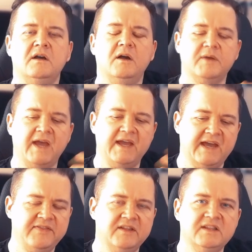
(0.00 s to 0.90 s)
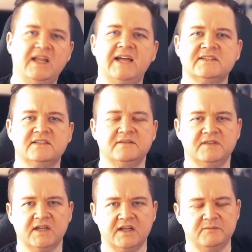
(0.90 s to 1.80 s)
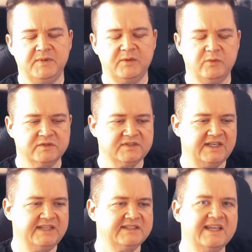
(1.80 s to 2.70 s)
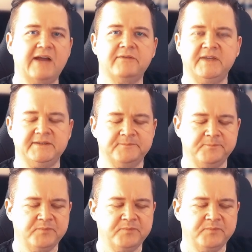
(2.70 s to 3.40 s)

Okay, and the last of the kind of big ones is caffeine.